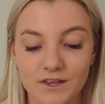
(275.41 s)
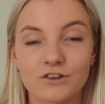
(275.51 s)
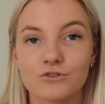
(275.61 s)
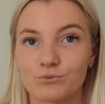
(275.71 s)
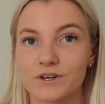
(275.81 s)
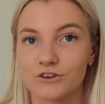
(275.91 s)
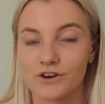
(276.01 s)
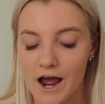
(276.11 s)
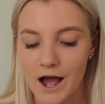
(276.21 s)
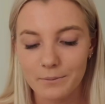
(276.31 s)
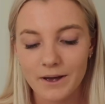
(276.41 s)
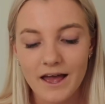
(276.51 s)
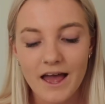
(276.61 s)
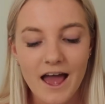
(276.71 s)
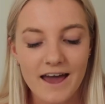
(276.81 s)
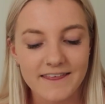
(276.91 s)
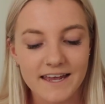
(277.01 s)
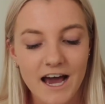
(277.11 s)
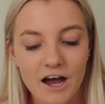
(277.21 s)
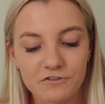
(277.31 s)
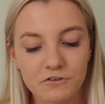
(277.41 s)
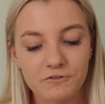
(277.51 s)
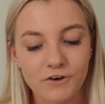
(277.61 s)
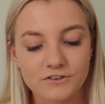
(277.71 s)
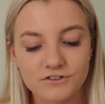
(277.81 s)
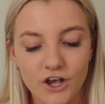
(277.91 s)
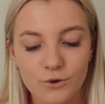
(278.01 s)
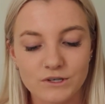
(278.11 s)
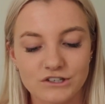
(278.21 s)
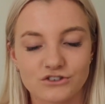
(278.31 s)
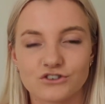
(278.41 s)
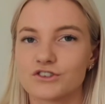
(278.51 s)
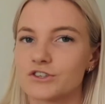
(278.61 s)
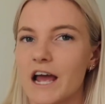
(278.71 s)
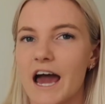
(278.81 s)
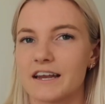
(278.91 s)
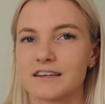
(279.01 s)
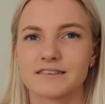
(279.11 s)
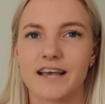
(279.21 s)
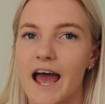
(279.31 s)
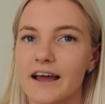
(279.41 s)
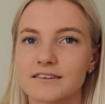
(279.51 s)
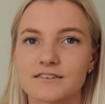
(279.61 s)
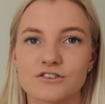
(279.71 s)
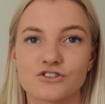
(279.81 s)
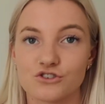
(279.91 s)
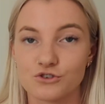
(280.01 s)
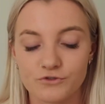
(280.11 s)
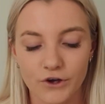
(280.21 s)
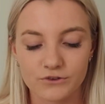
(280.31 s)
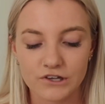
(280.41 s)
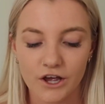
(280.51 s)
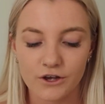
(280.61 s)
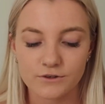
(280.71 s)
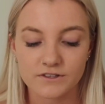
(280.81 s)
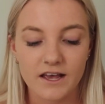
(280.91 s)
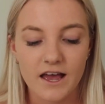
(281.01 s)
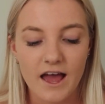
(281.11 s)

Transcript: It's a really good app. Then have Fonto, which is just adding text to photos.